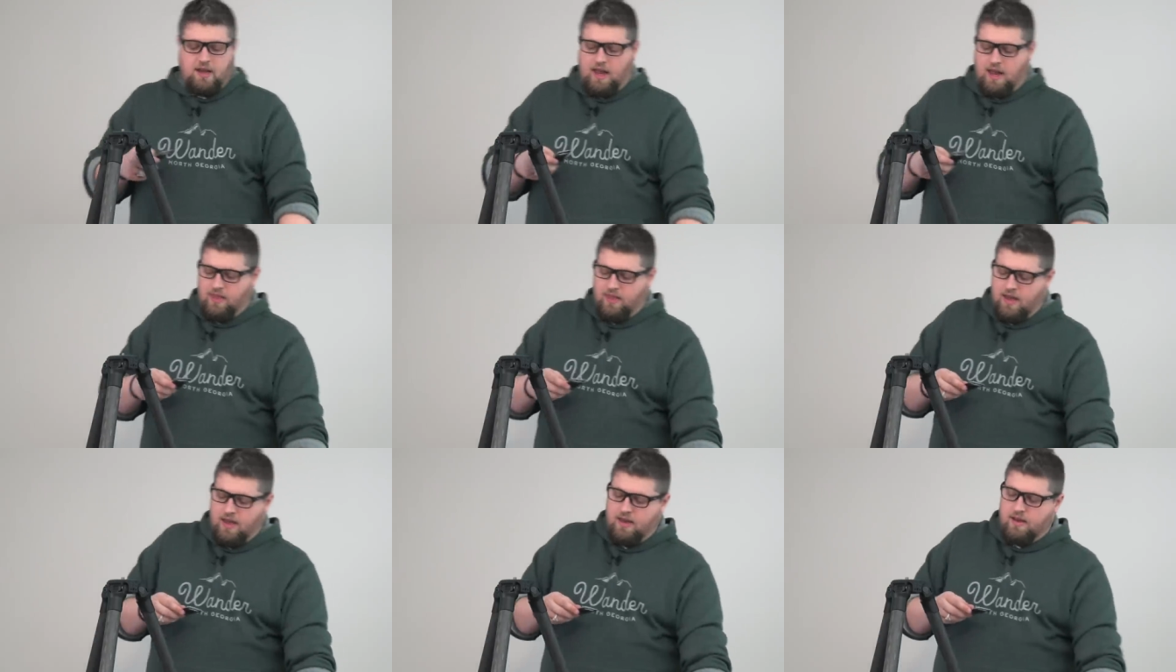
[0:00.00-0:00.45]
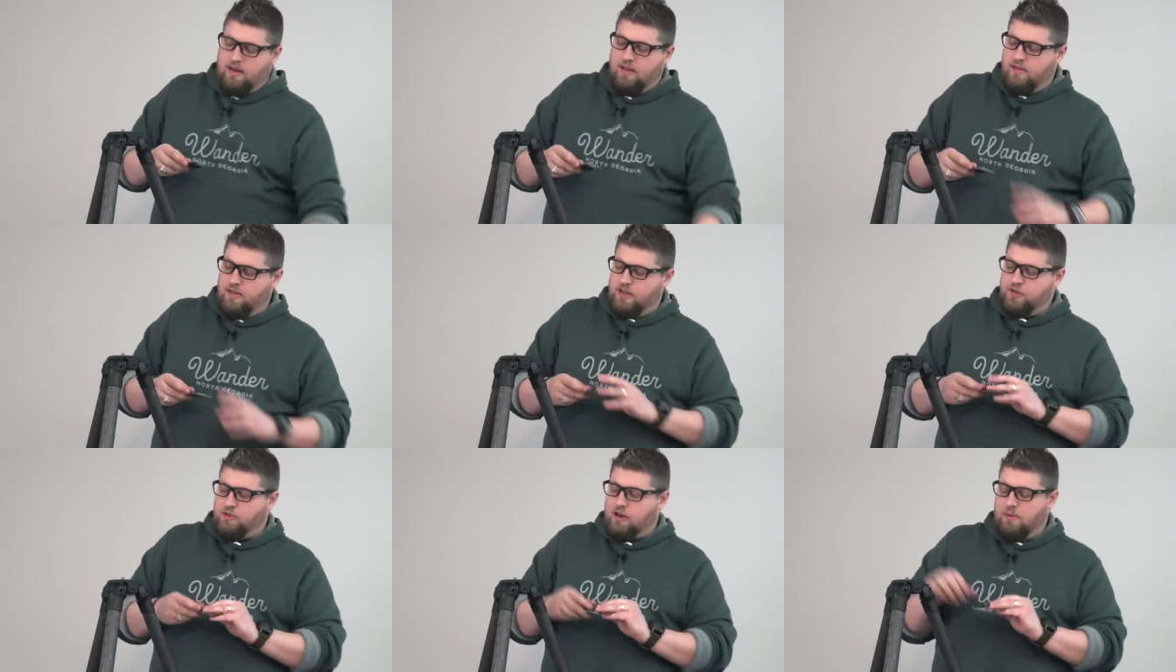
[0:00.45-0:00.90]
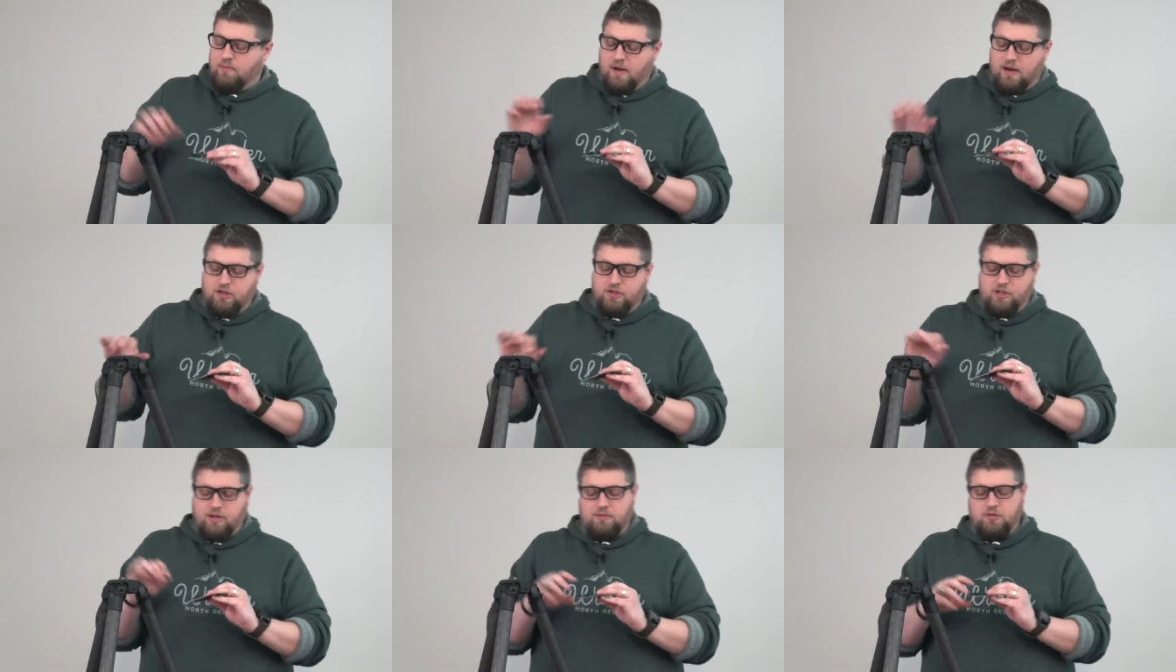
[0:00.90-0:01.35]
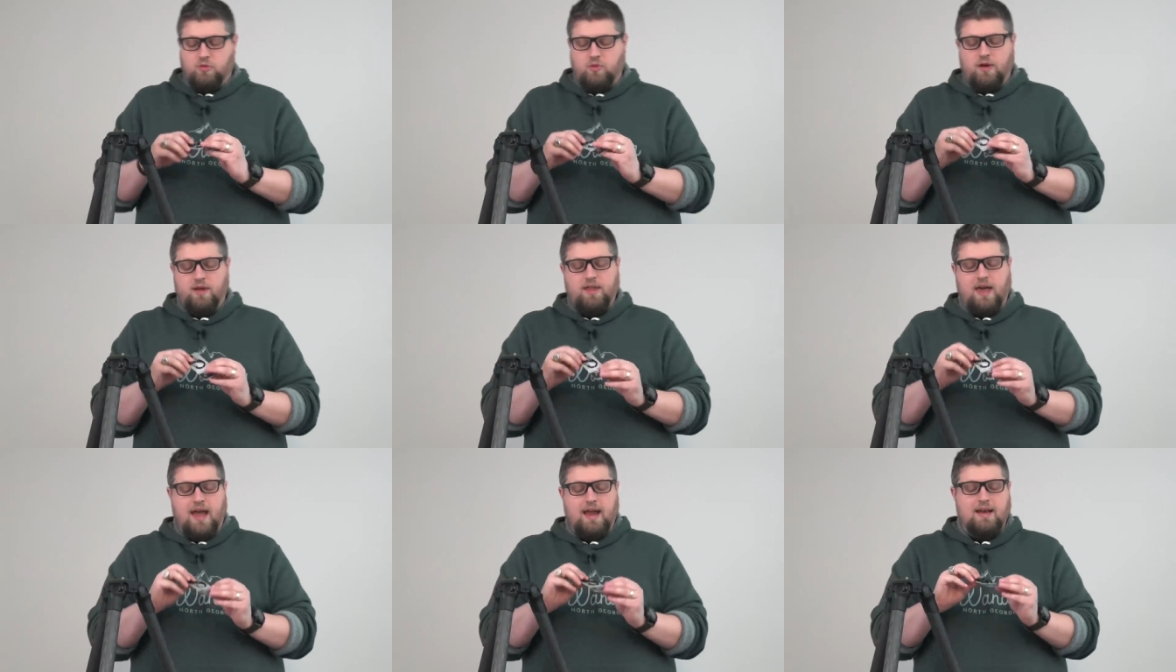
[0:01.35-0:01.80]
And then this tripod ships
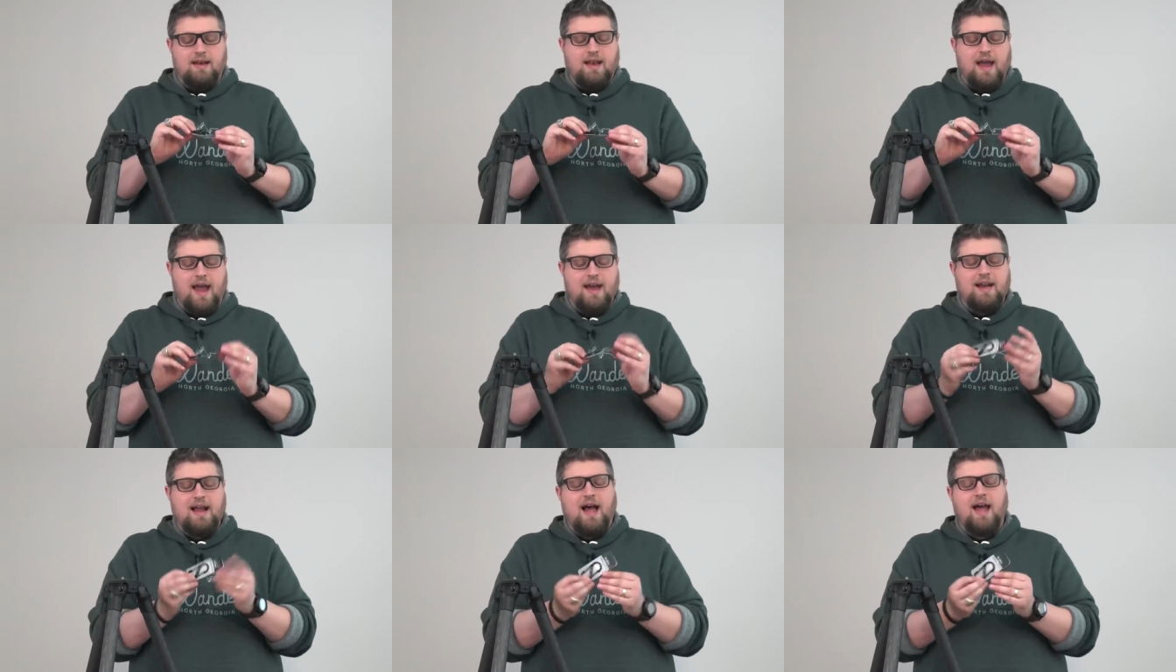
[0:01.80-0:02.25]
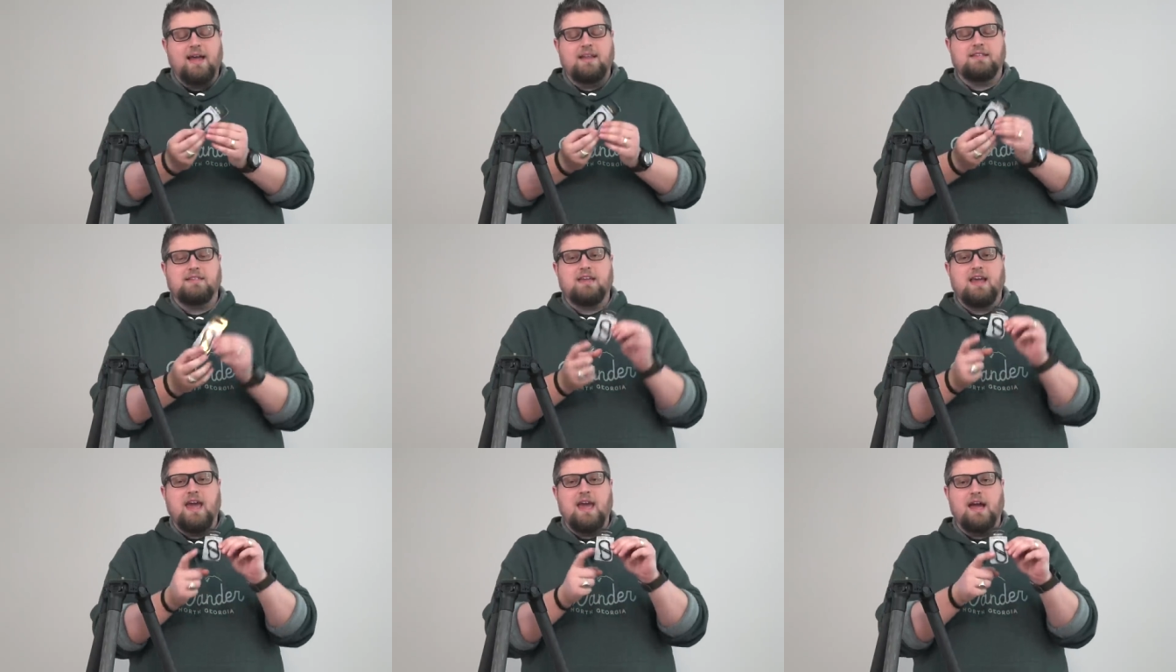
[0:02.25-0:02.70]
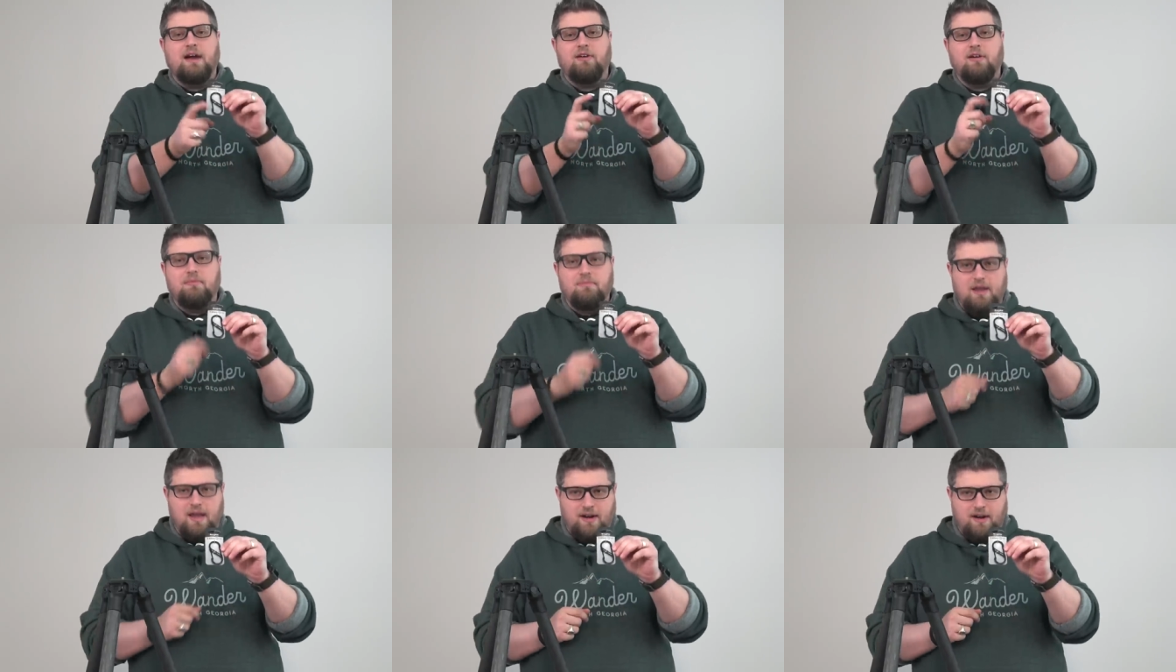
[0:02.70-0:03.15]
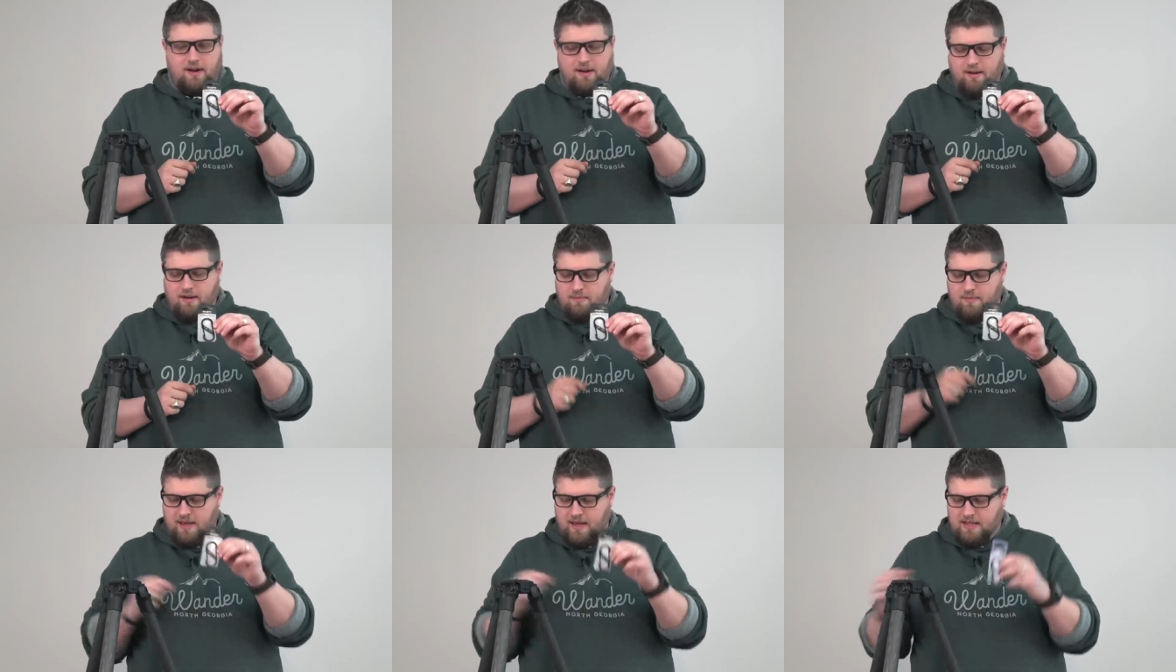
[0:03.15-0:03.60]
with a Night Eyes
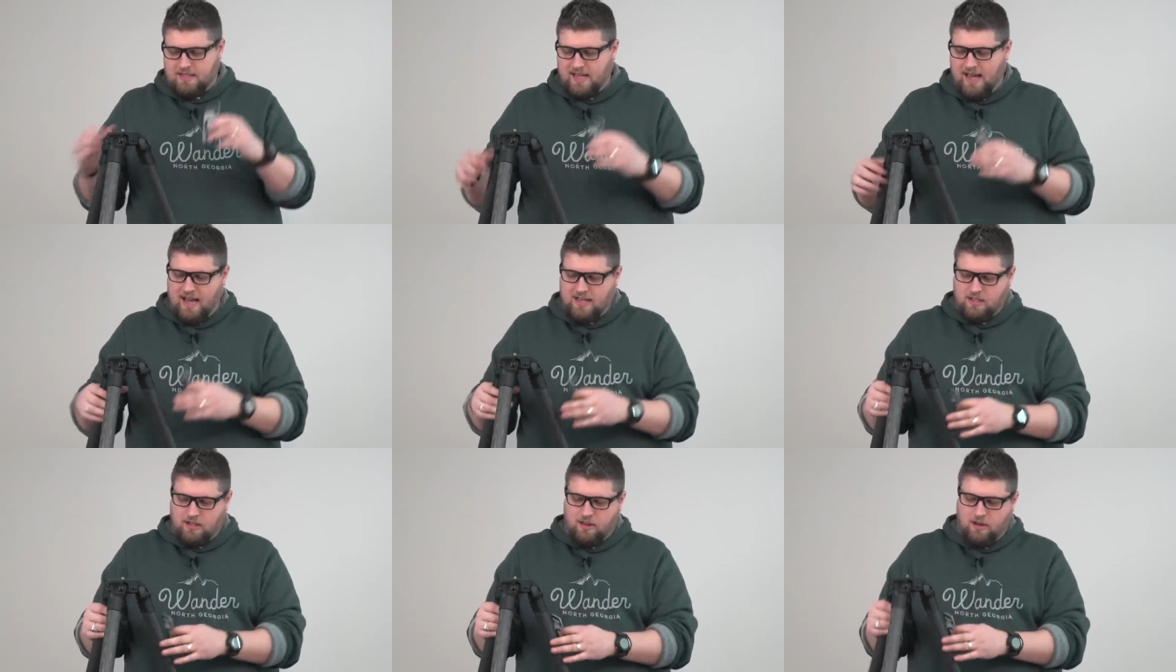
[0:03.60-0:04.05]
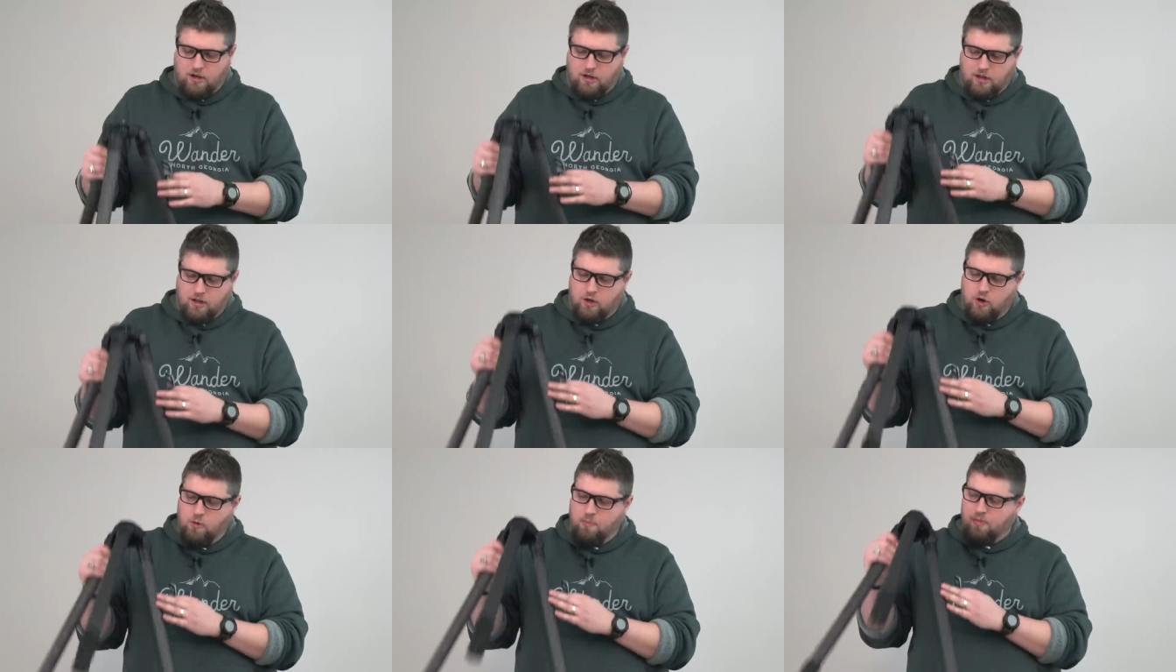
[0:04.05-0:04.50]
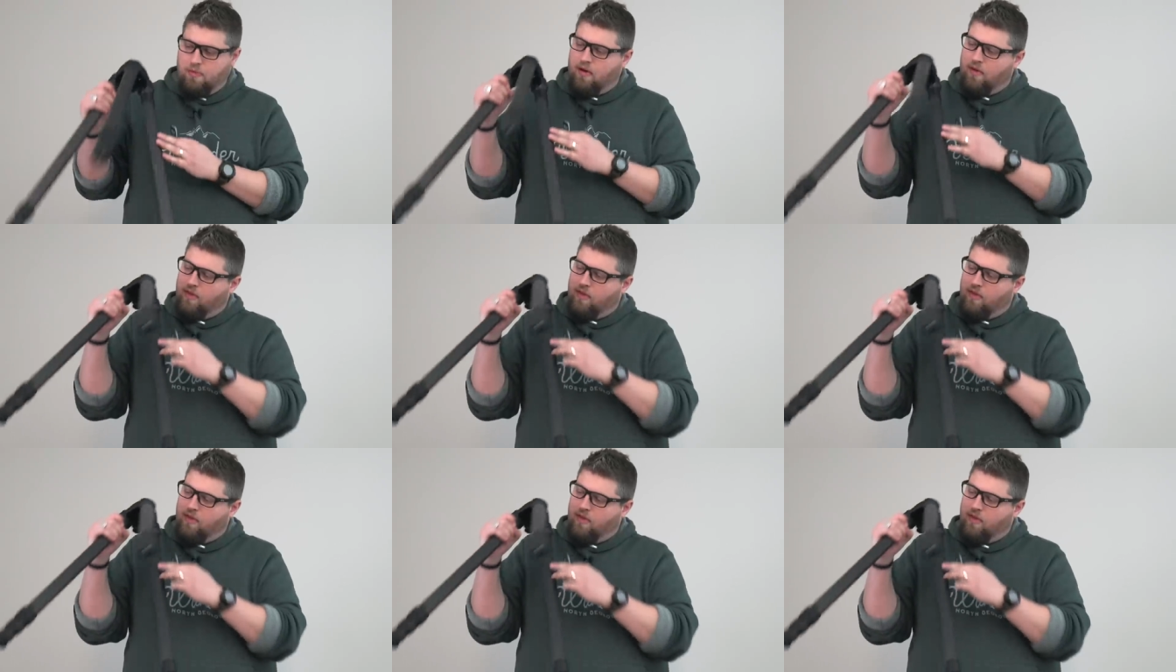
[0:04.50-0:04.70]
carabiner because it has a little loop